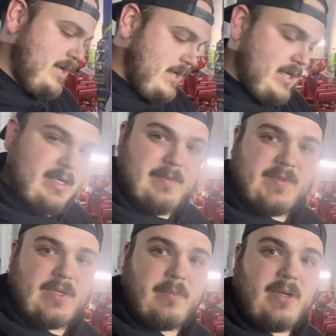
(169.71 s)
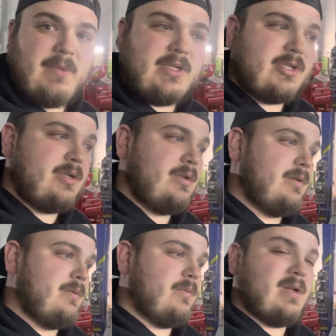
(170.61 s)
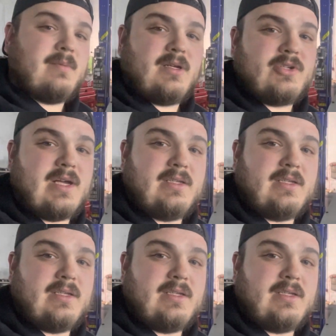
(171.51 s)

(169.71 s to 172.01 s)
So pretty much what I'm going to try